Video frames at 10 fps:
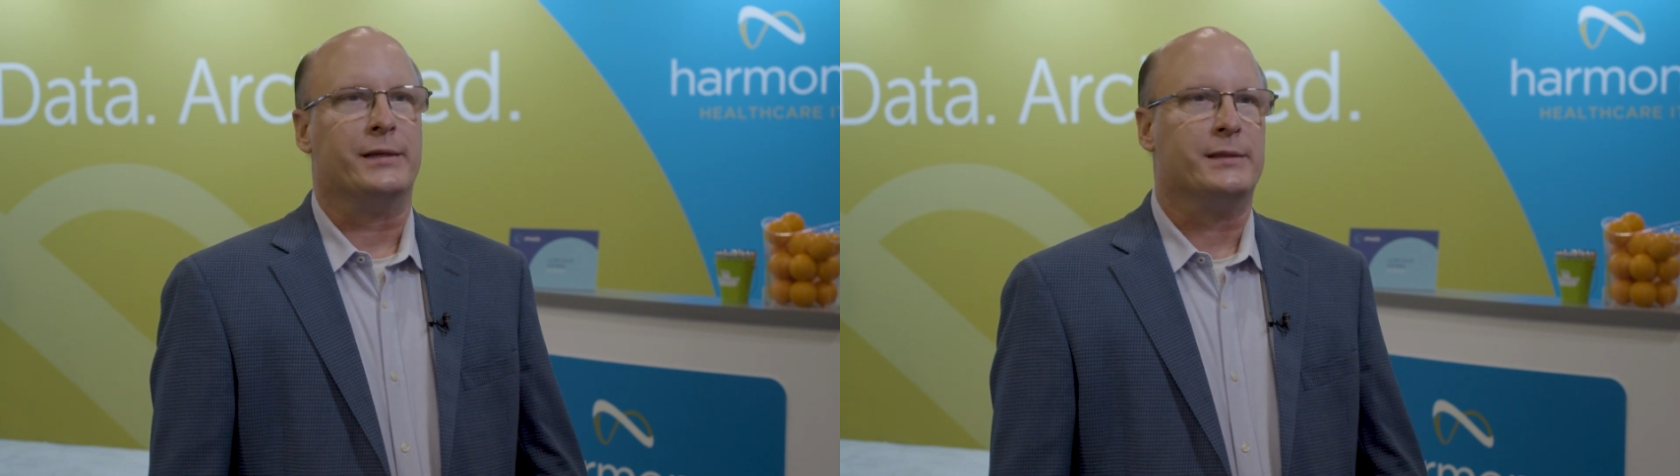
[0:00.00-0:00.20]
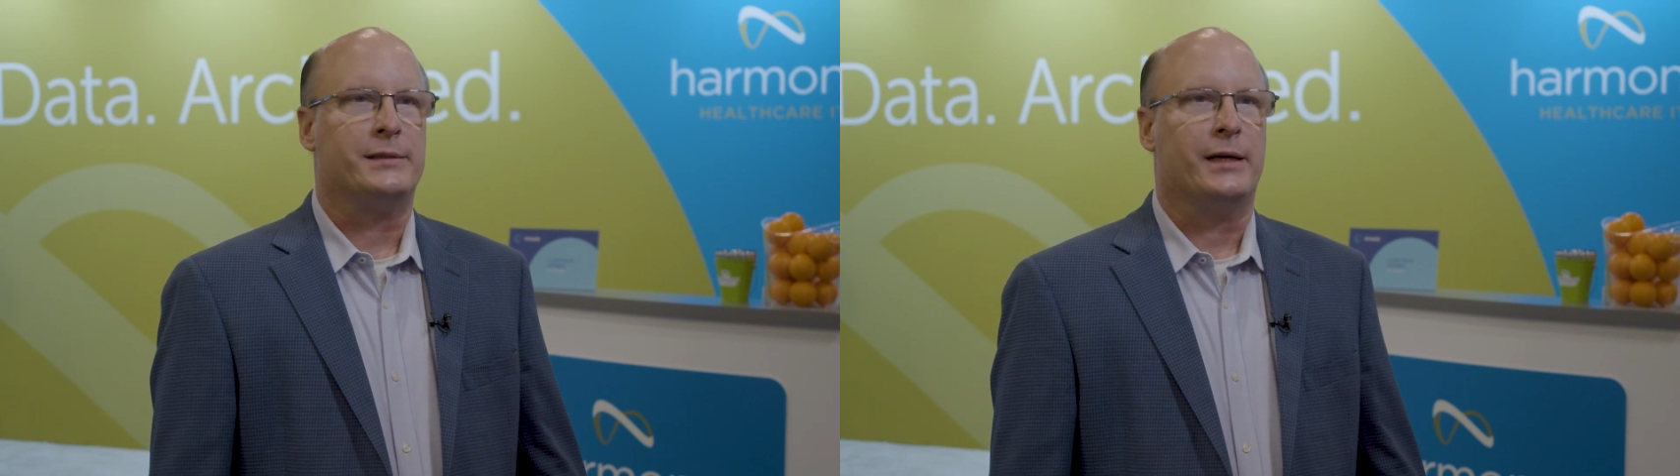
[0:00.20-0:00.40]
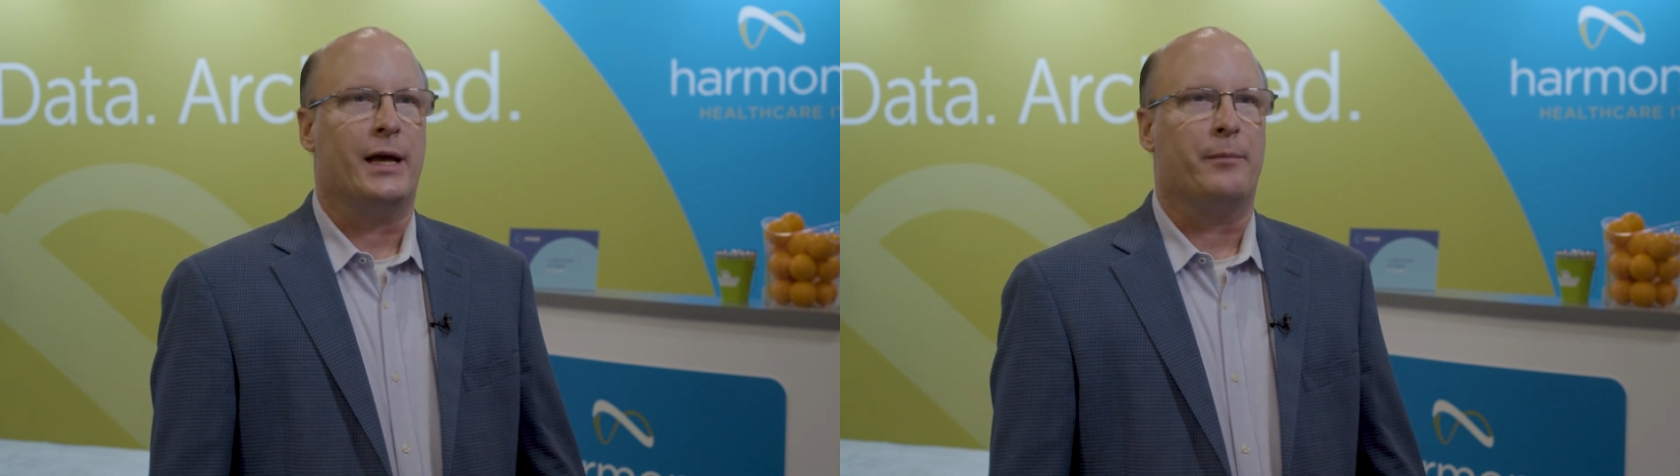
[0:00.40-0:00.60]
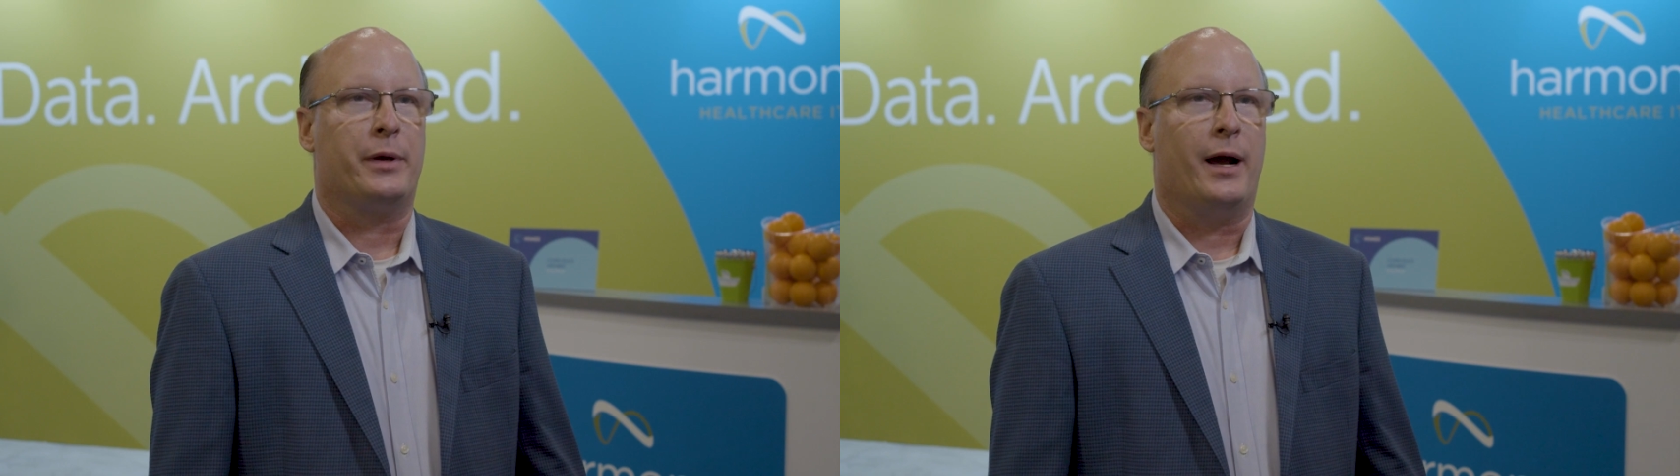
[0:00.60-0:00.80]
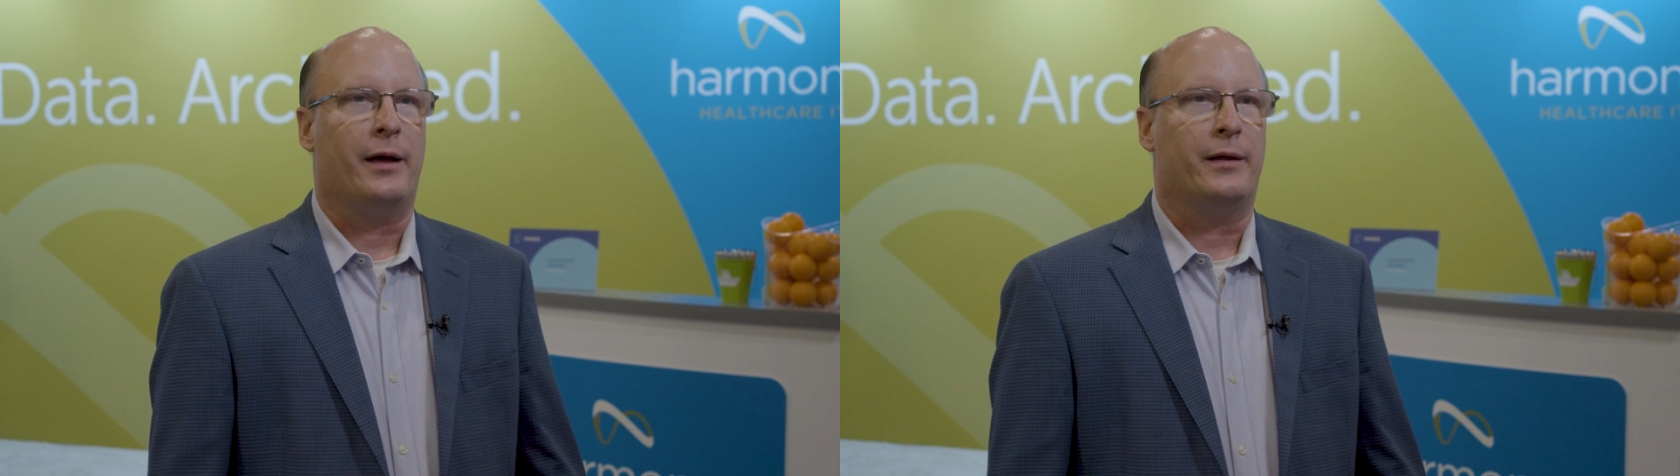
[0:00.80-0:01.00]
existing
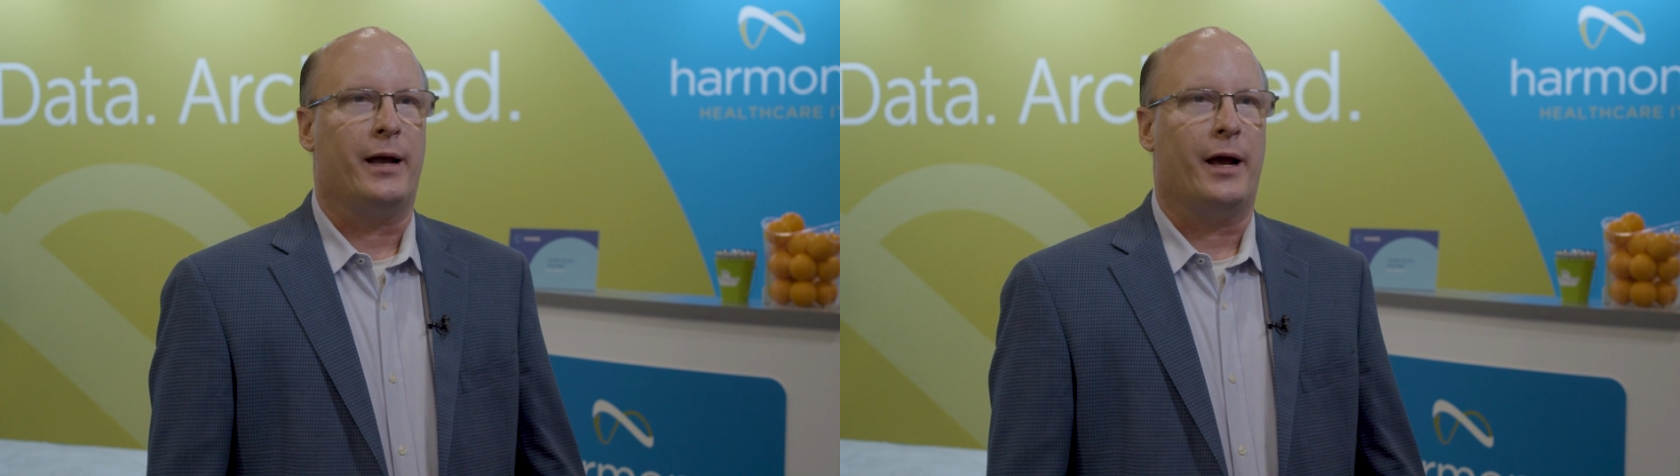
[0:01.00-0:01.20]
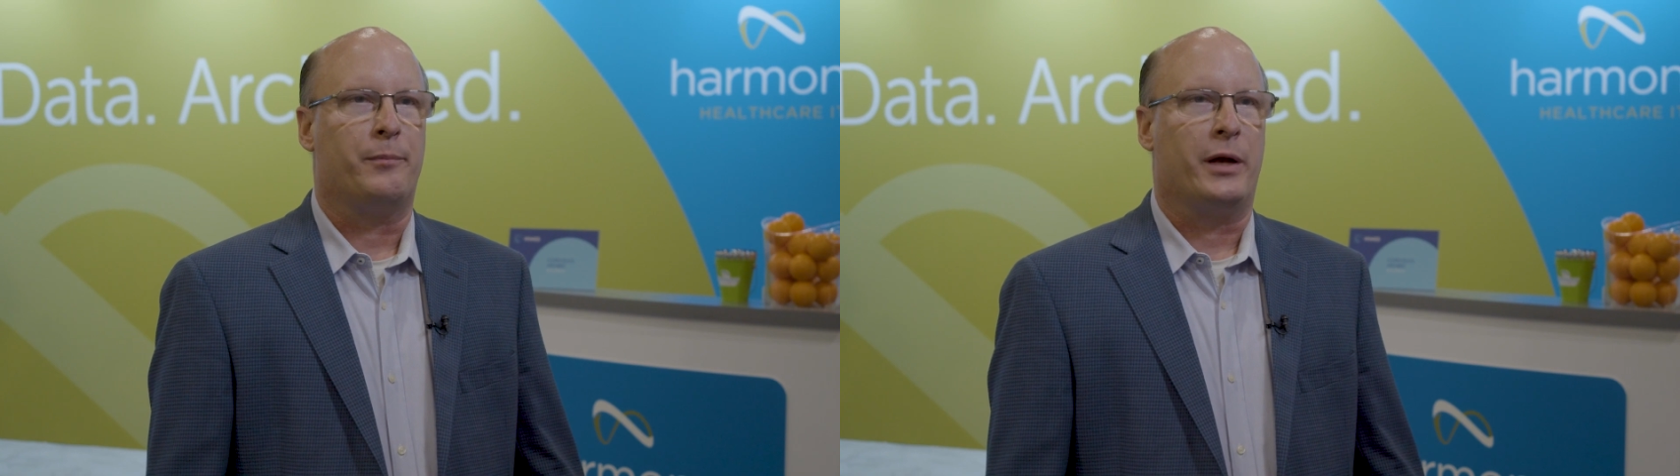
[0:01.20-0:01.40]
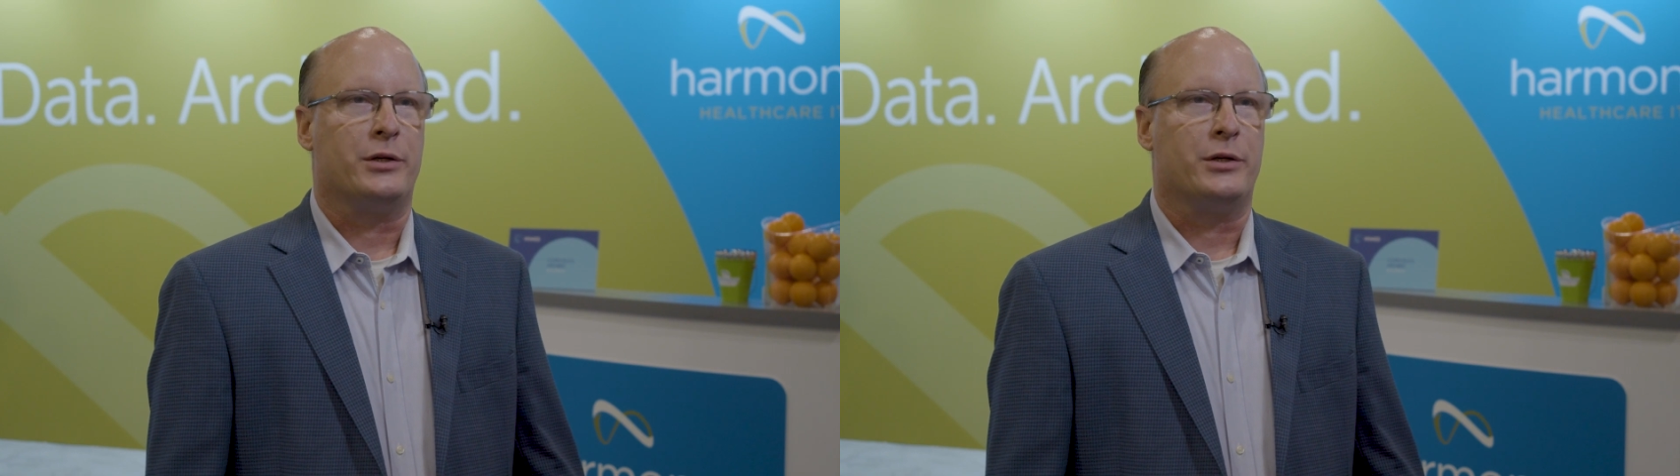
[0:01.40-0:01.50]
MPI they had,